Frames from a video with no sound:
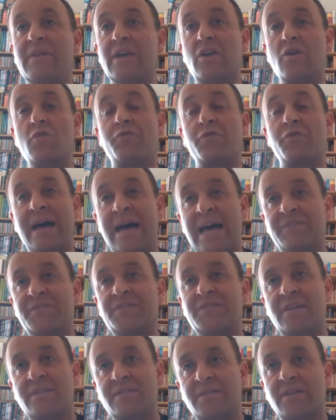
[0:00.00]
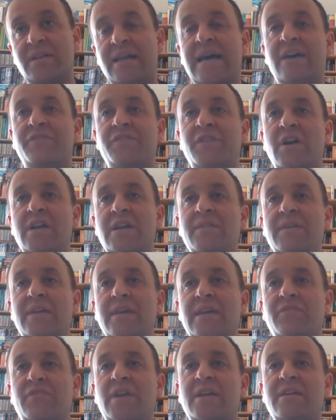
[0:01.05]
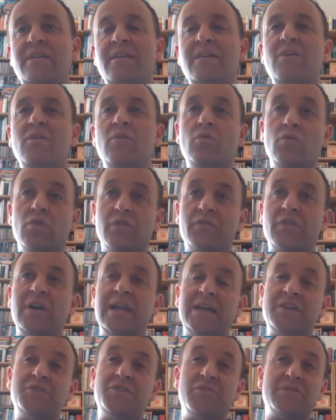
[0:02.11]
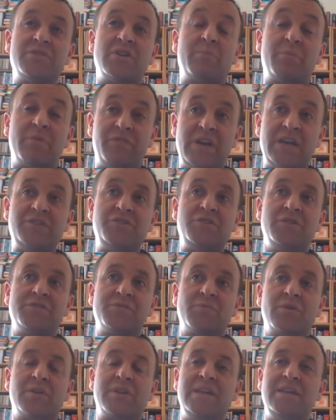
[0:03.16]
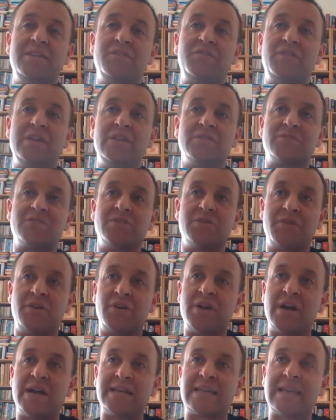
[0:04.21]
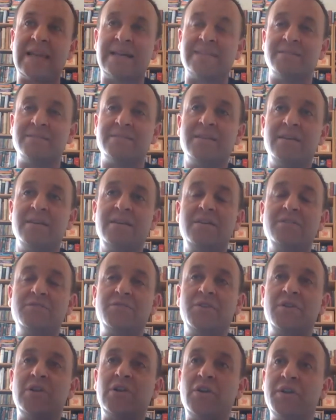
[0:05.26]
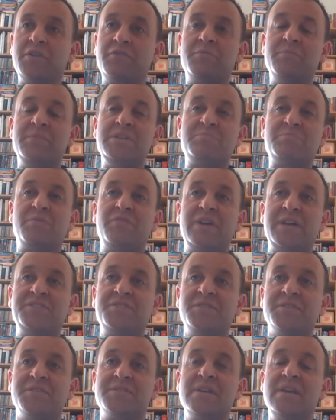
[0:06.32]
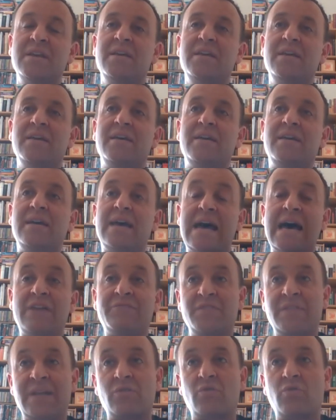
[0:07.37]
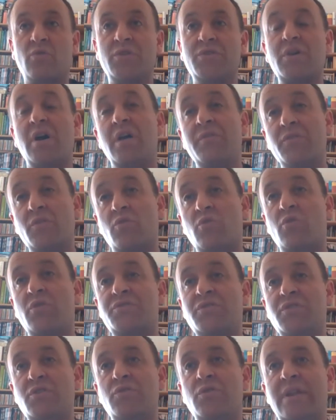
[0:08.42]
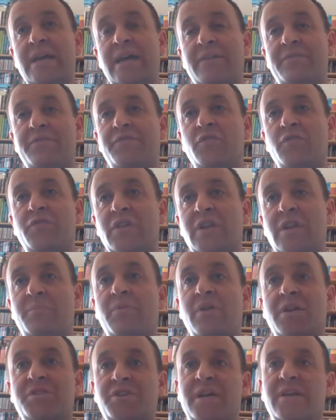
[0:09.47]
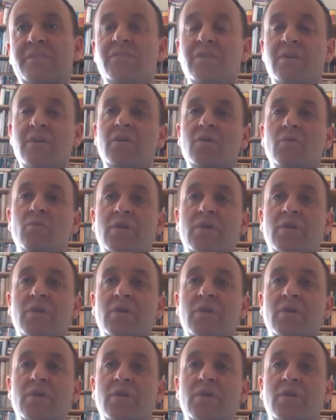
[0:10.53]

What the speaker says: they go from 6:30 till 9:30 in the evening. All of our lecturers are professionals working in the field. So they're night classes. So you're learning from these professionals. After that, on the course, you'll fulfill a project